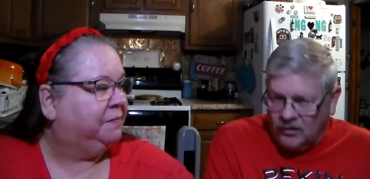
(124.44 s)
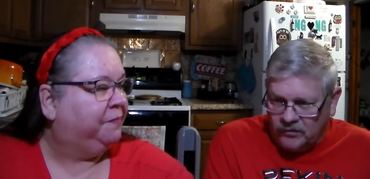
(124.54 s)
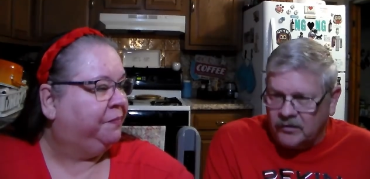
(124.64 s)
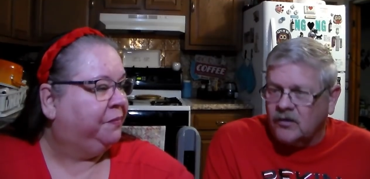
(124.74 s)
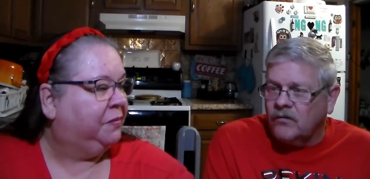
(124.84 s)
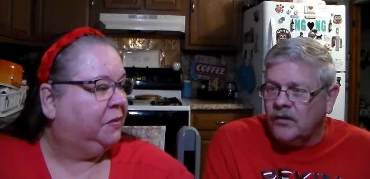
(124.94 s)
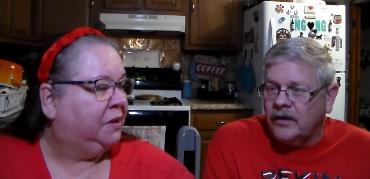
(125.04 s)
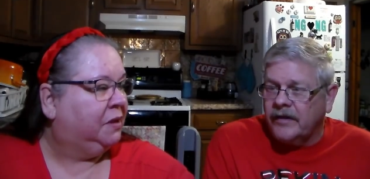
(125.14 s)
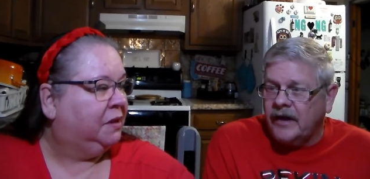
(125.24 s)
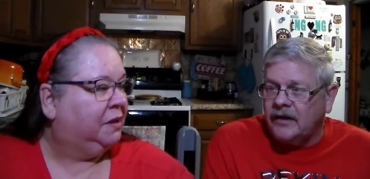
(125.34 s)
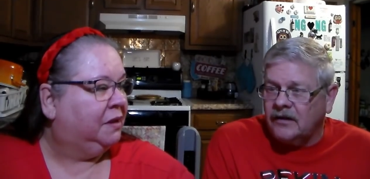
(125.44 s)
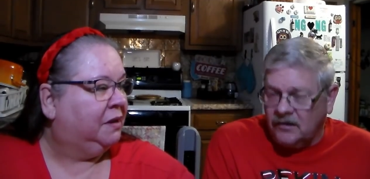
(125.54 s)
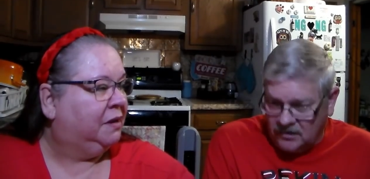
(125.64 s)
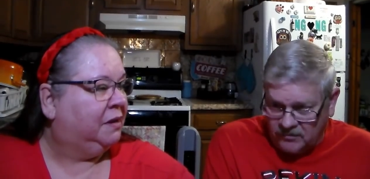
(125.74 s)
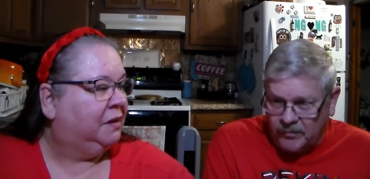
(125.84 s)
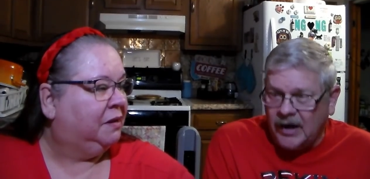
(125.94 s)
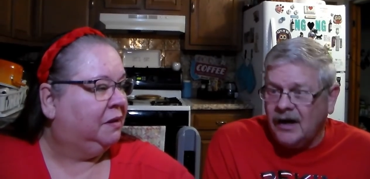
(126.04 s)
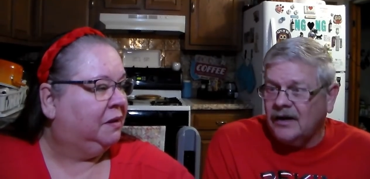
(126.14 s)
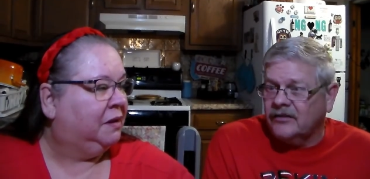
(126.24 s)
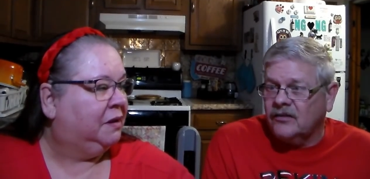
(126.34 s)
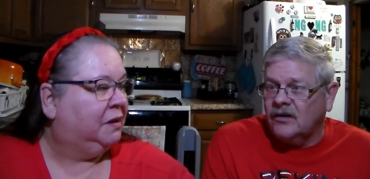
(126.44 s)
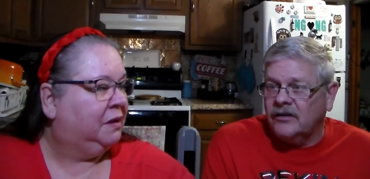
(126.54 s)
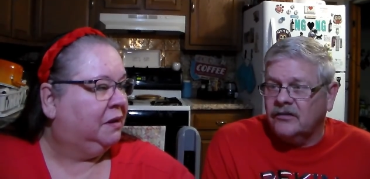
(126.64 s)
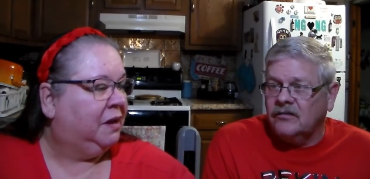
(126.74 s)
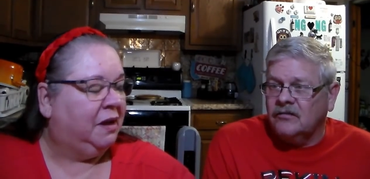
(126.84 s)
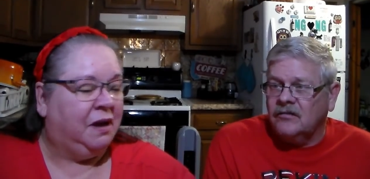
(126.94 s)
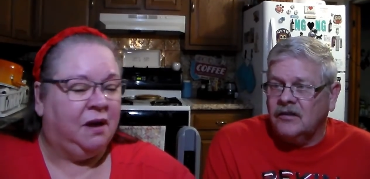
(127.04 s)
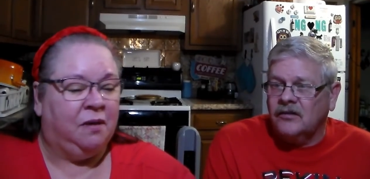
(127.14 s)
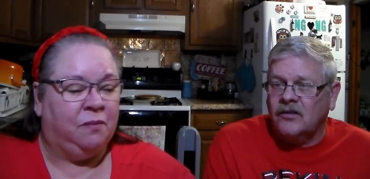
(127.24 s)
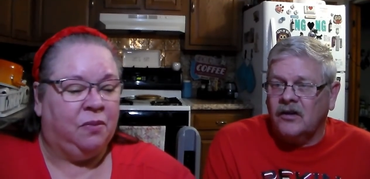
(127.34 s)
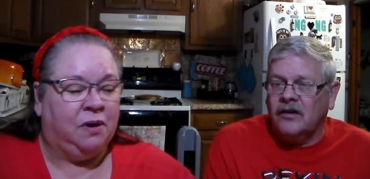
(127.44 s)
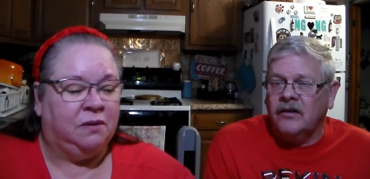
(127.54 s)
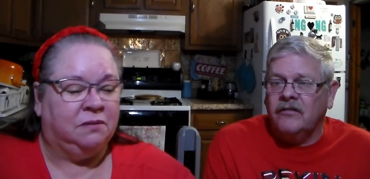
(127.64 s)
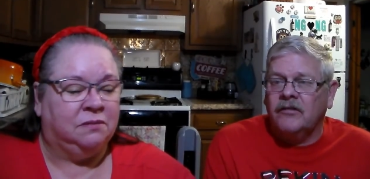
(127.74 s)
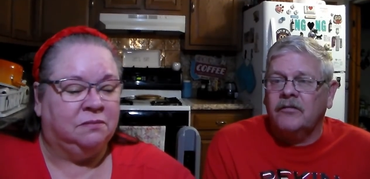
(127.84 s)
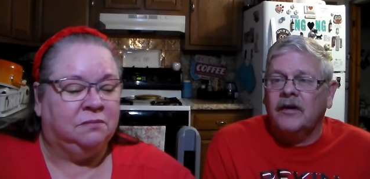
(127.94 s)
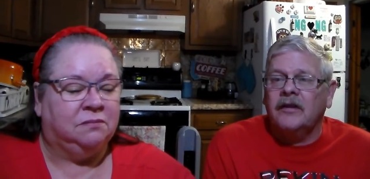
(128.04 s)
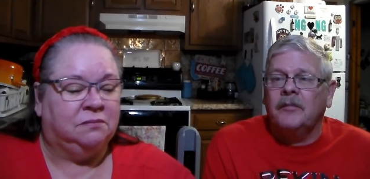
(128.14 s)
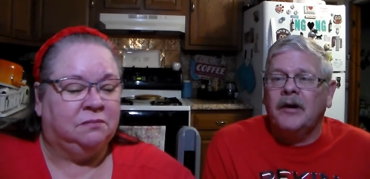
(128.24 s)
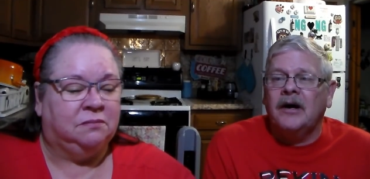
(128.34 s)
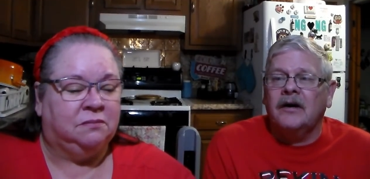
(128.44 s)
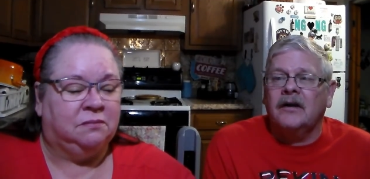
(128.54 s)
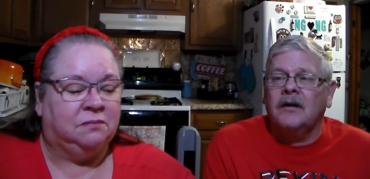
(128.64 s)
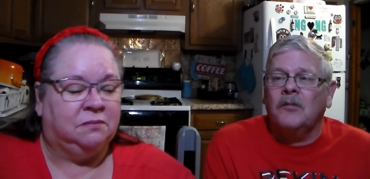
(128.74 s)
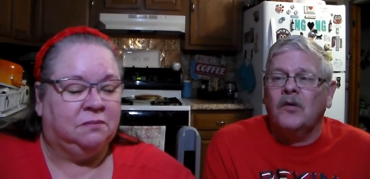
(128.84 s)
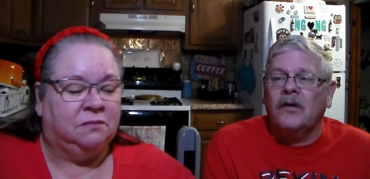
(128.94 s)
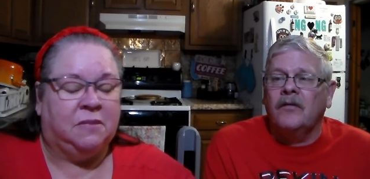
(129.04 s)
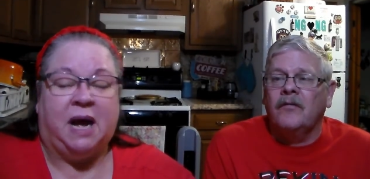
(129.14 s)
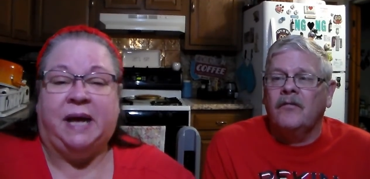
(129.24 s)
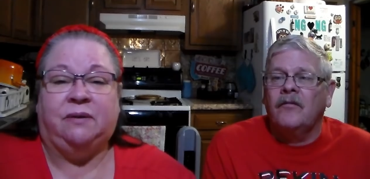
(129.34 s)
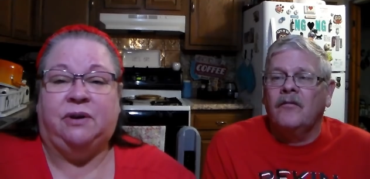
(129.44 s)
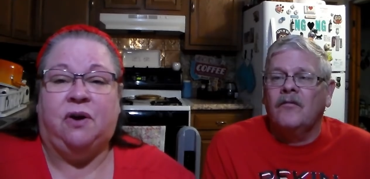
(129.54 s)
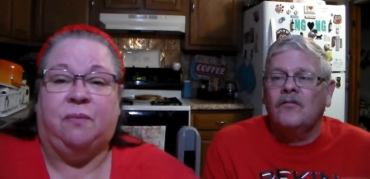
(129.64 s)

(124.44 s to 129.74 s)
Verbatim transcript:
Speaker 1: No, the that and the Baja sauce. It's hard to even find the Baja anymore. I don't